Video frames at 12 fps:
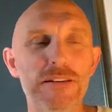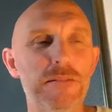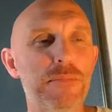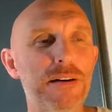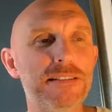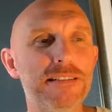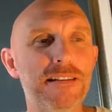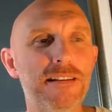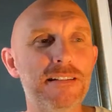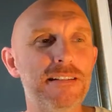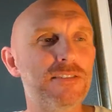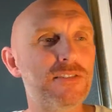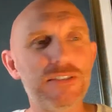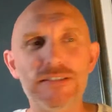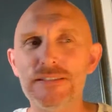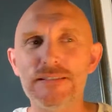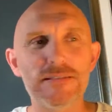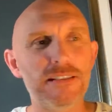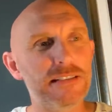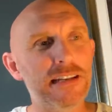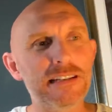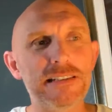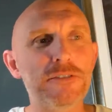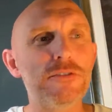But it
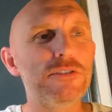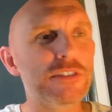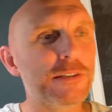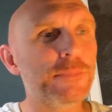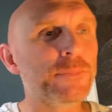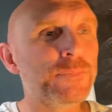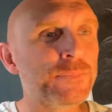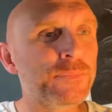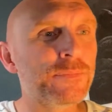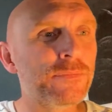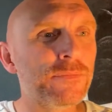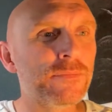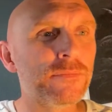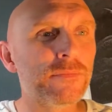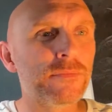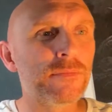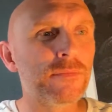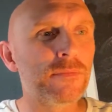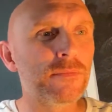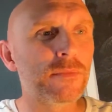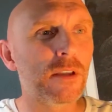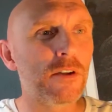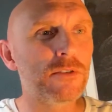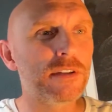takes energy.
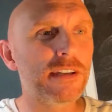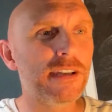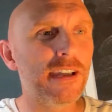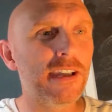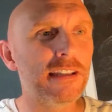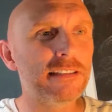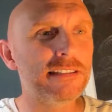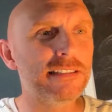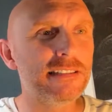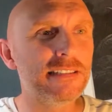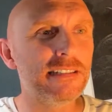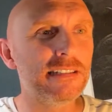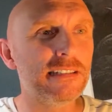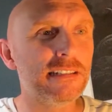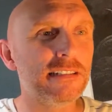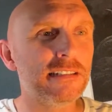Okay, let's see.